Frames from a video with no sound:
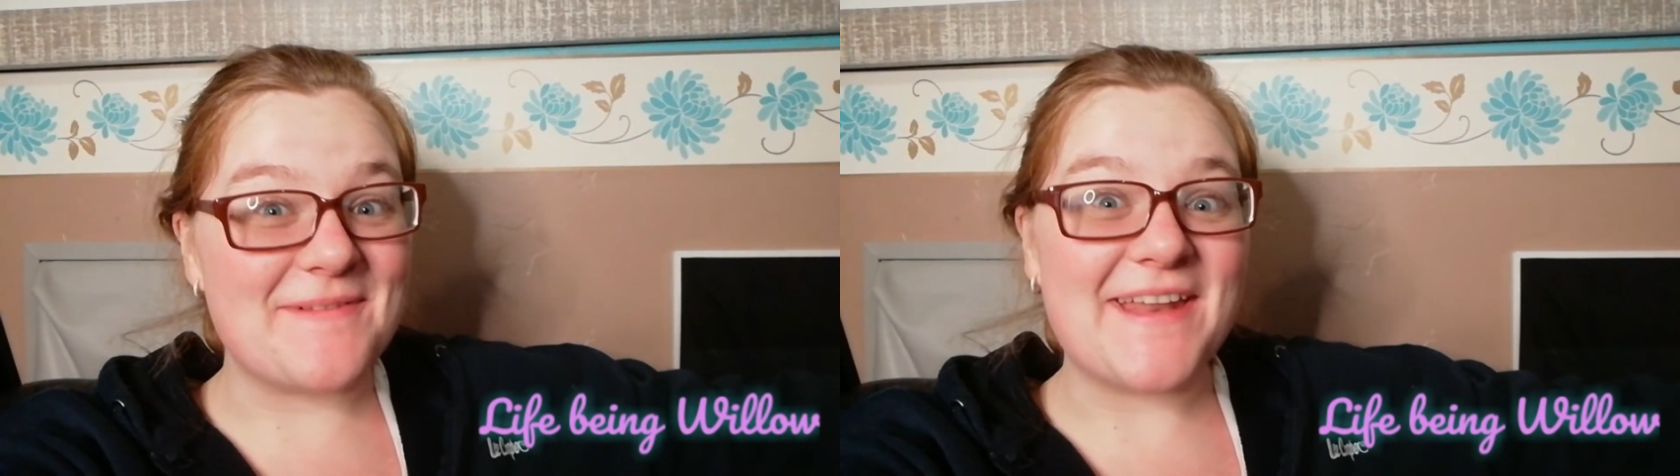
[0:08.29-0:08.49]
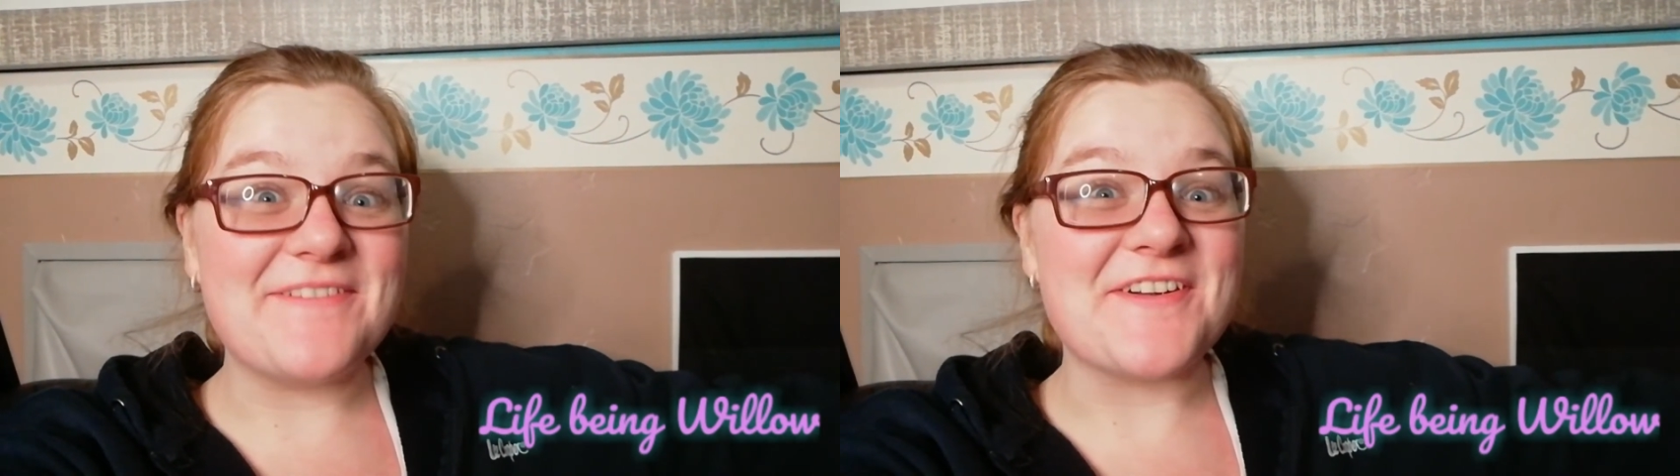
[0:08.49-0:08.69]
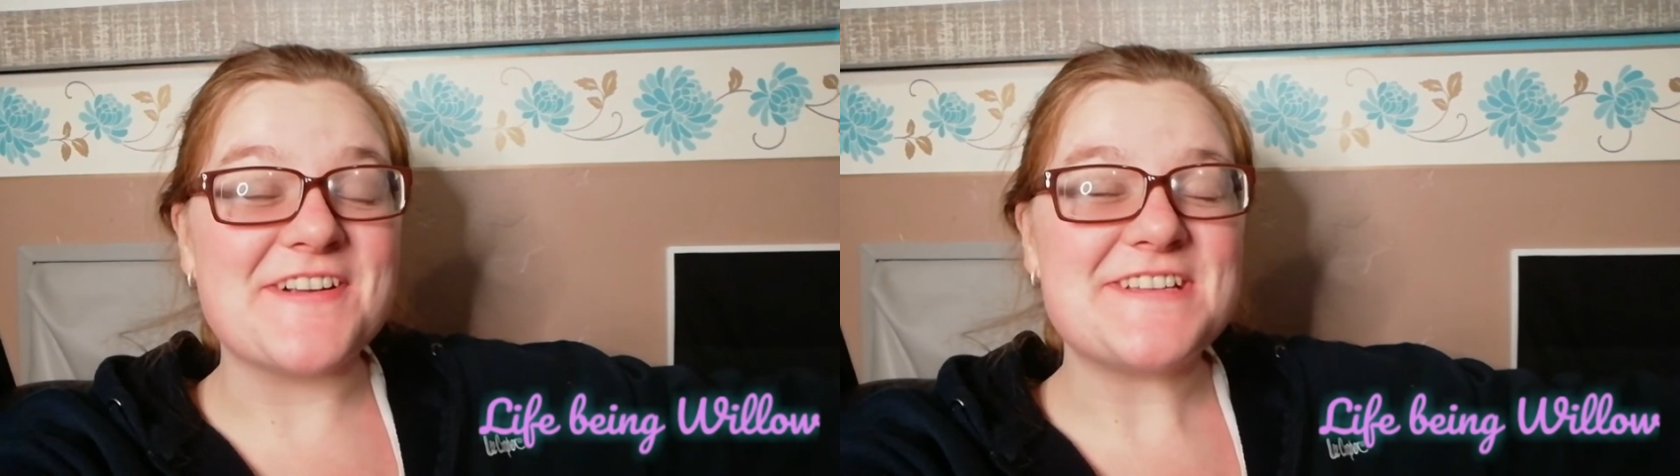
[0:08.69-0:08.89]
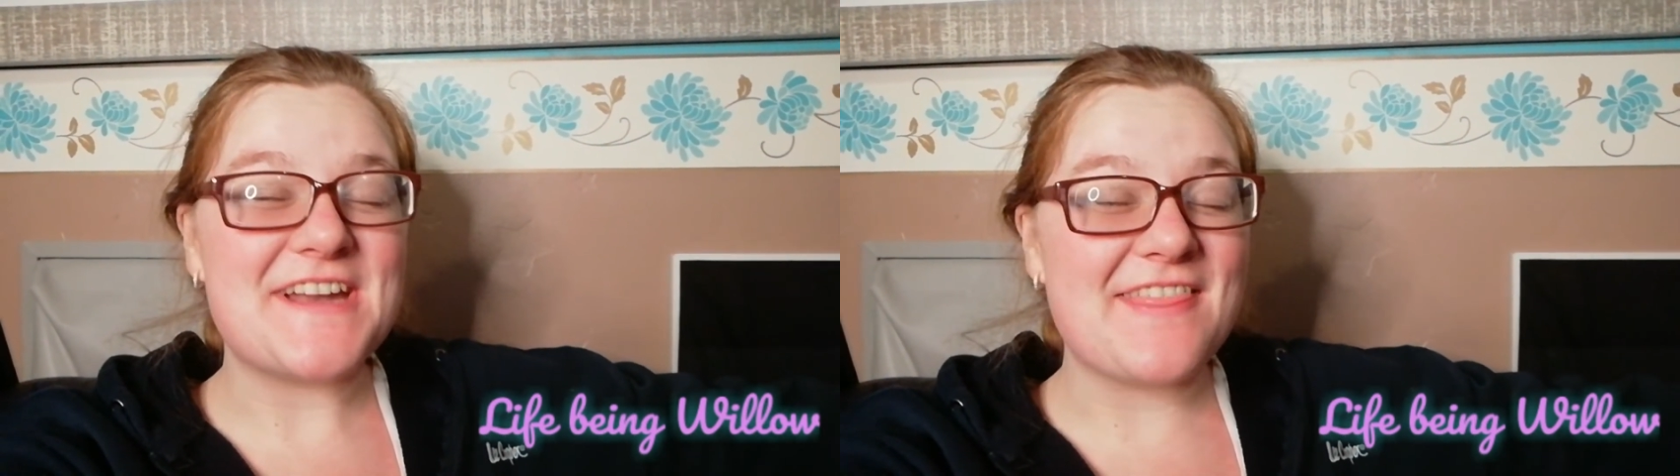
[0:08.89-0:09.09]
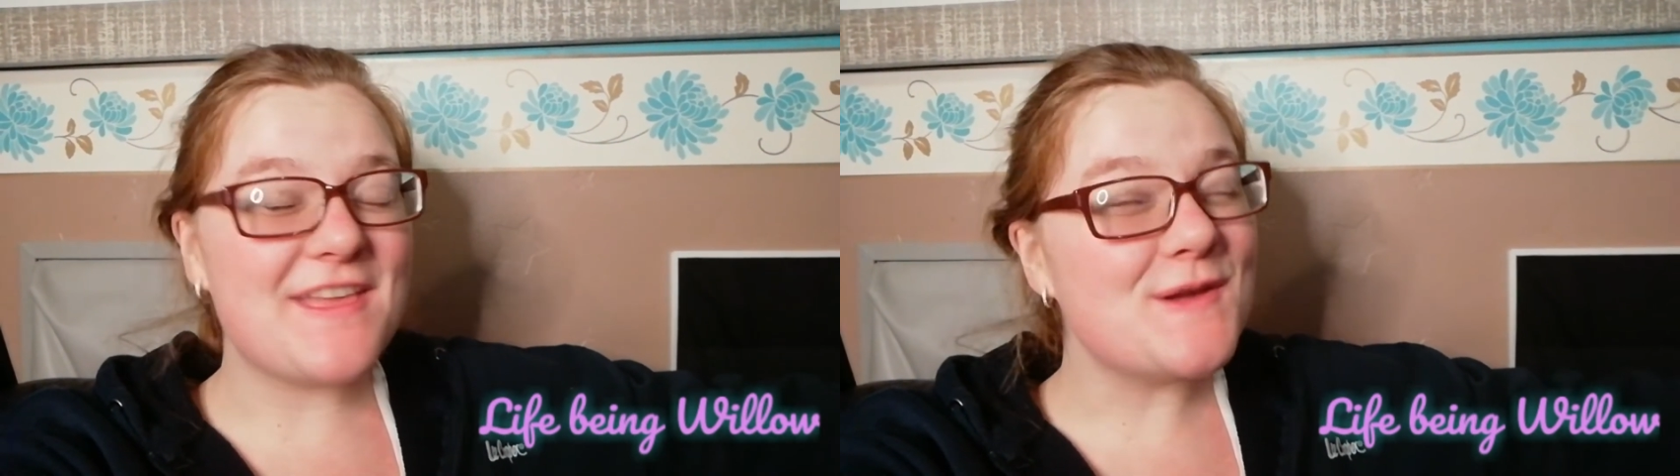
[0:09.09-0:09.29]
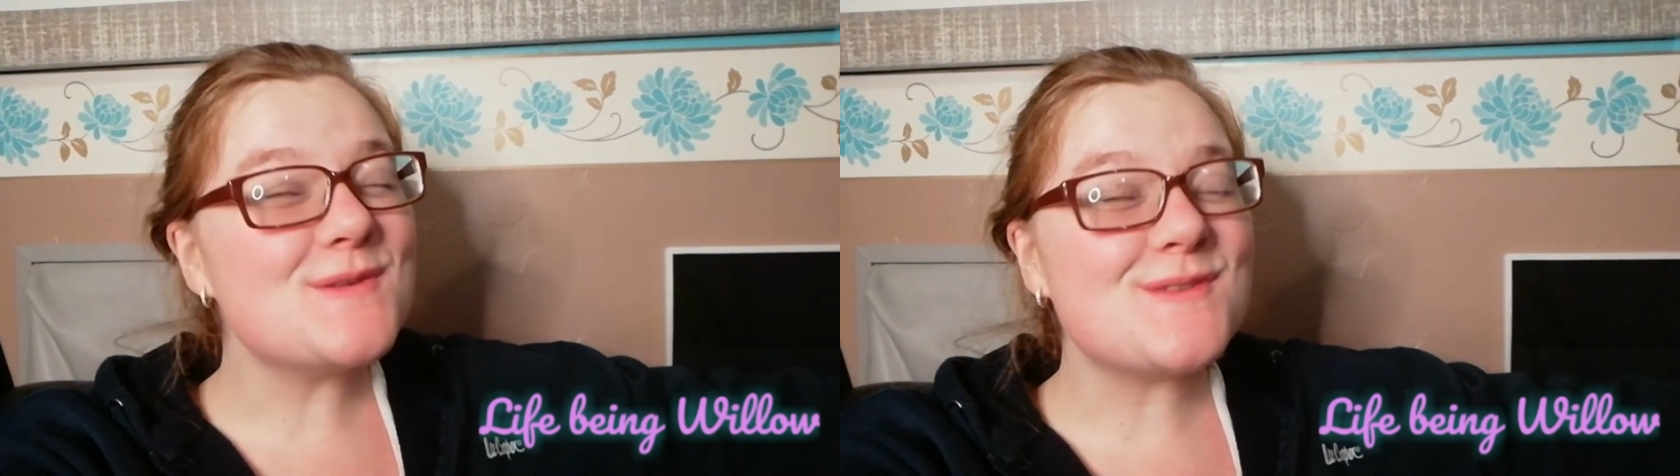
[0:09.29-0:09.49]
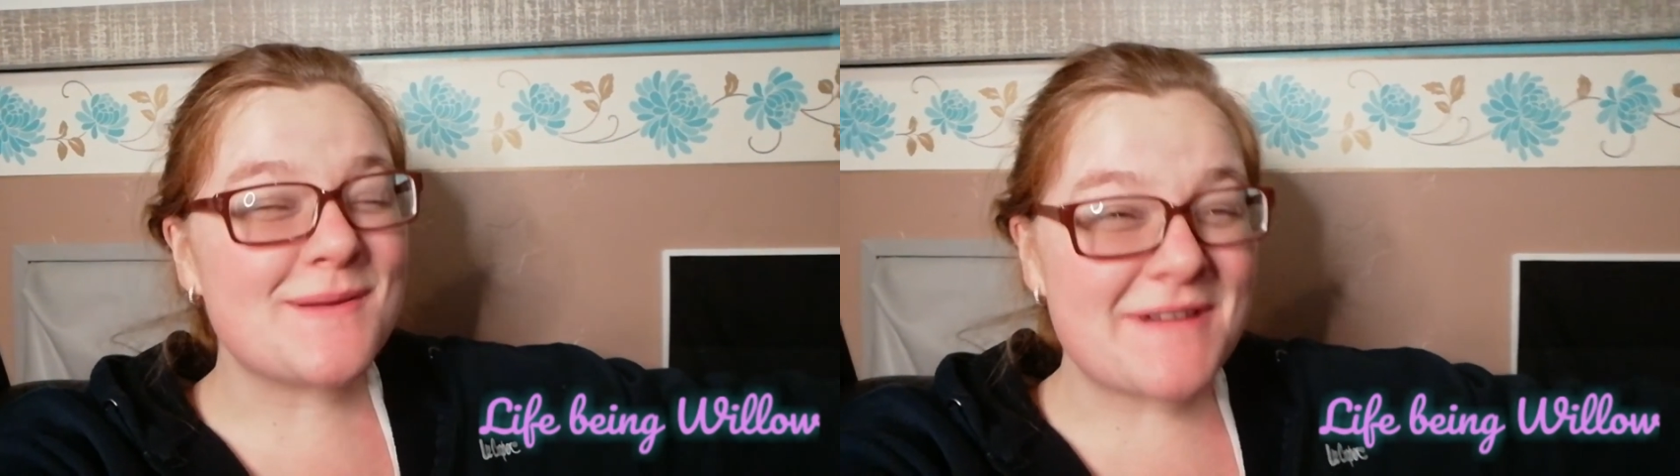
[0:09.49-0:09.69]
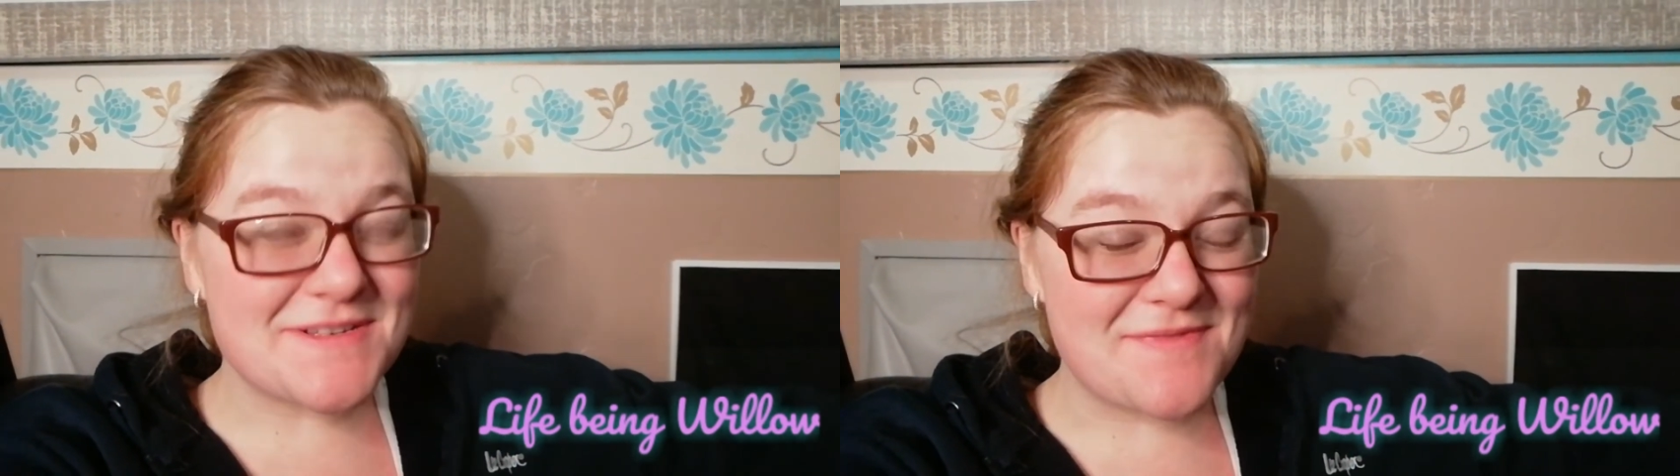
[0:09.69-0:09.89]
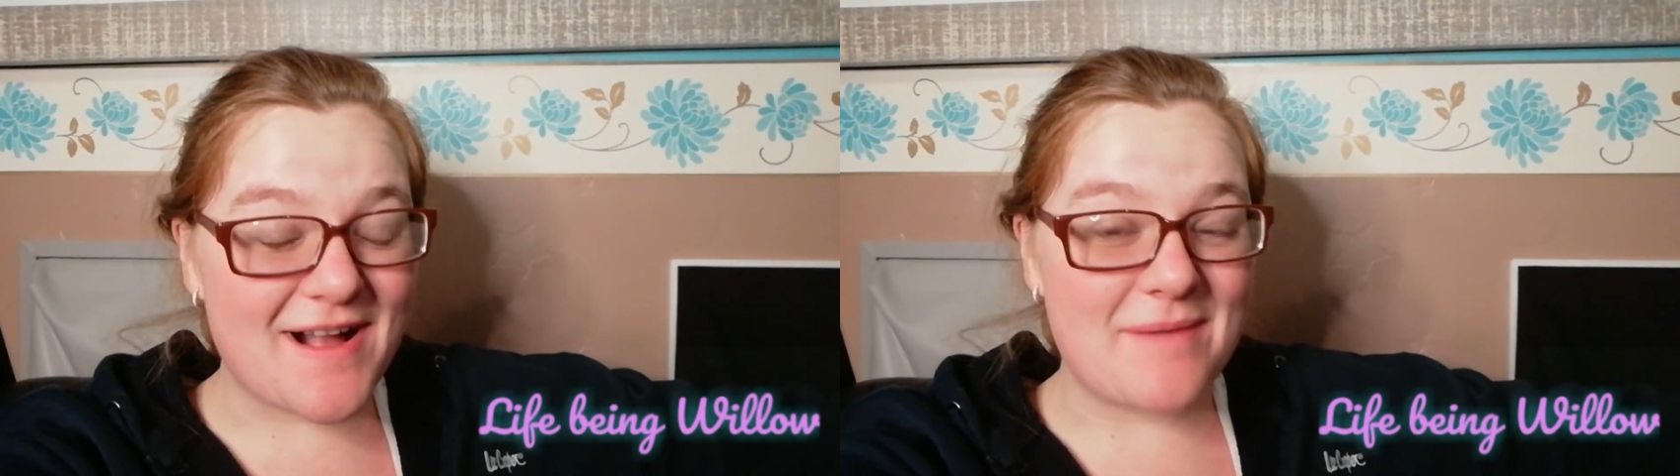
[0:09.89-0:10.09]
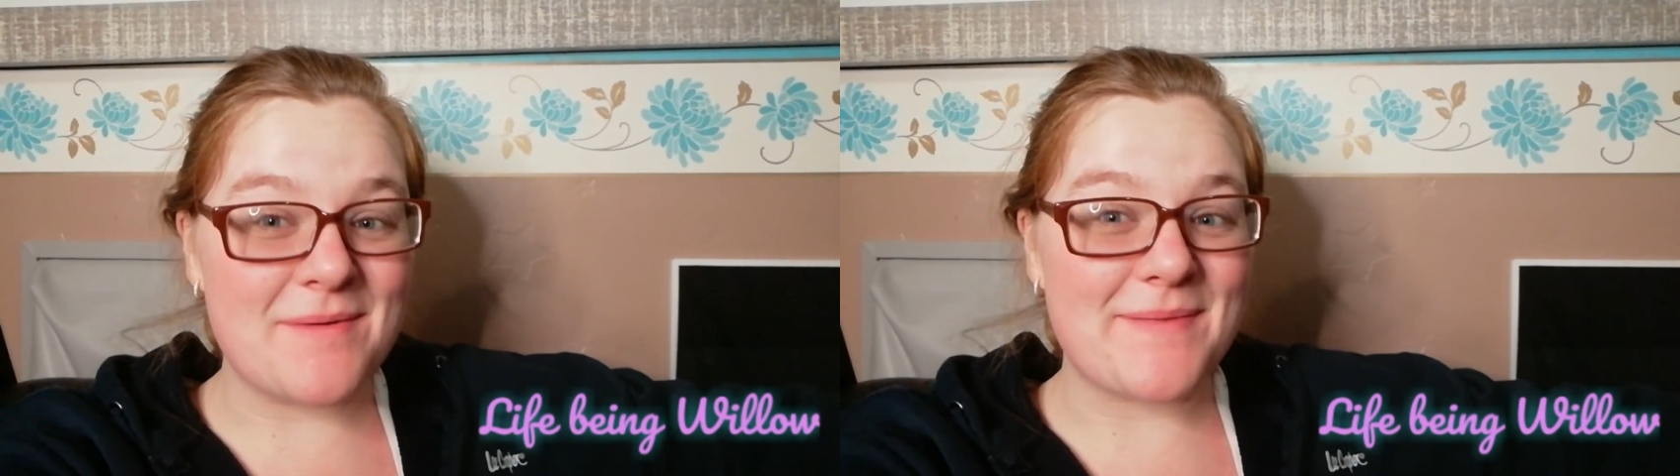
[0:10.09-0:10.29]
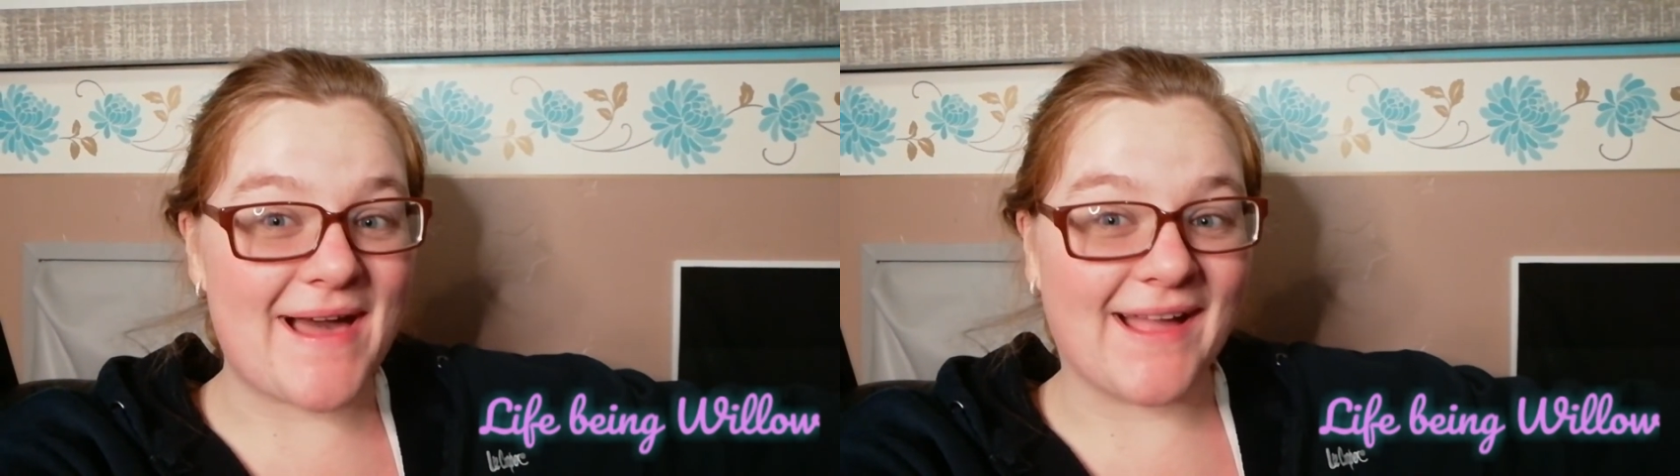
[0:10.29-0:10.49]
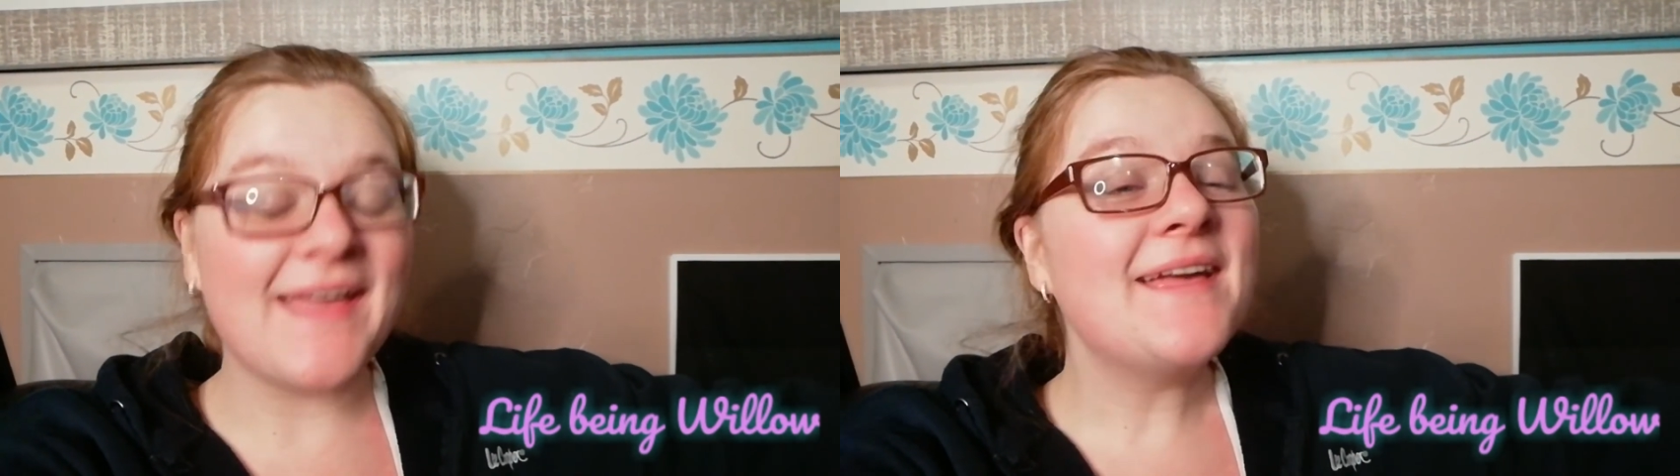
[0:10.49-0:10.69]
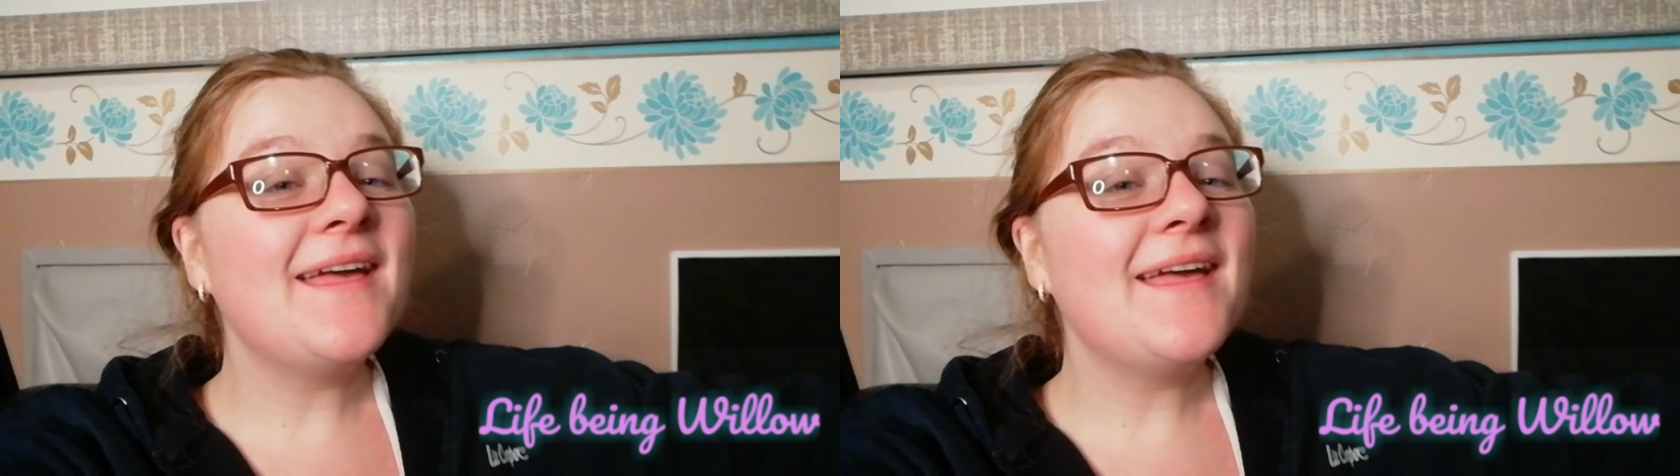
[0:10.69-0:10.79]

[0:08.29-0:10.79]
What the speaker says: And if you're returning, thank you so much for coming back.